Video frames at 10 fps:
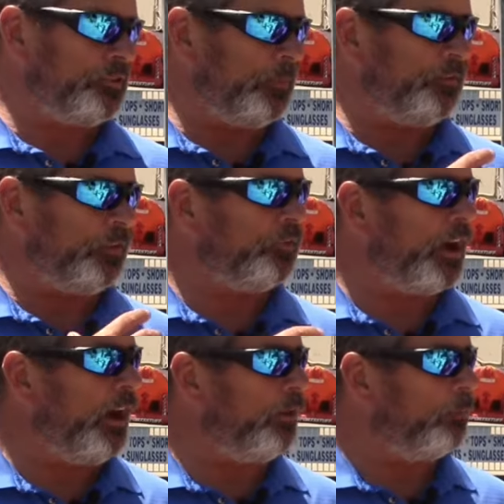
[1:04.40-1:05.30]
is
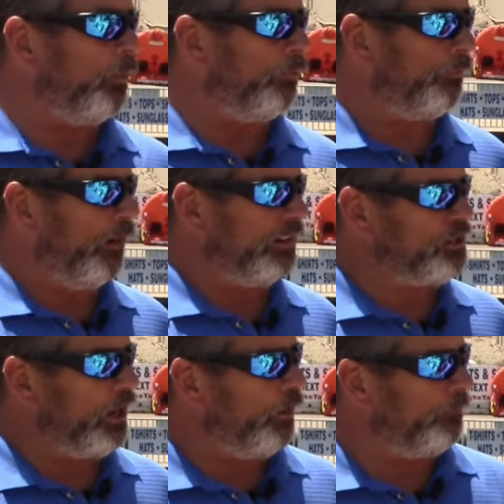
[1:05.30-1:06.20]
designed to pull
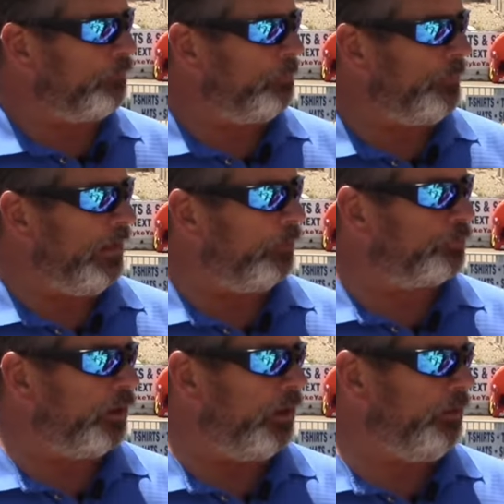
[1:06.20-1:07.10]
fresh air in from the
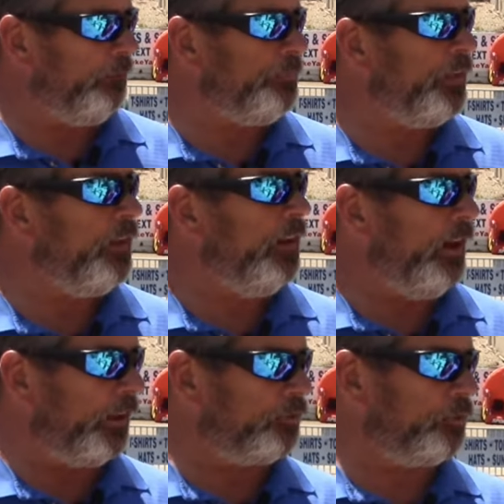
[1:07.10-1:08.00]
outside
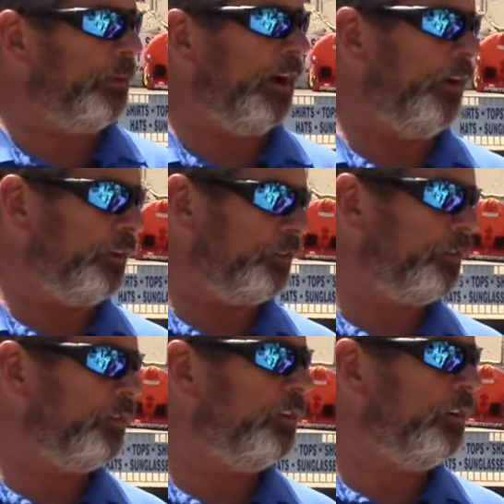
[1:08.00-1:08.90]
and expel it
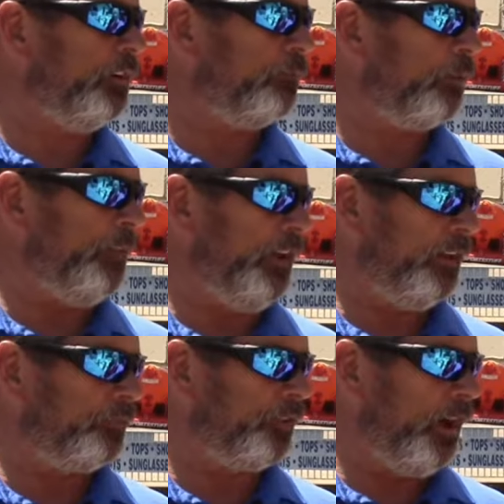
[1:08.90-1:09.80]
from the
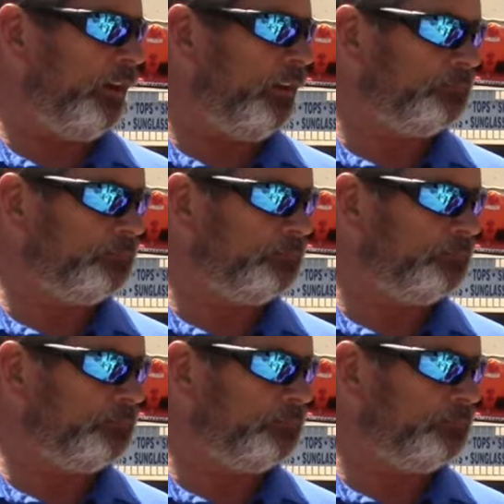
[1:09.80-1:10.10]
inside.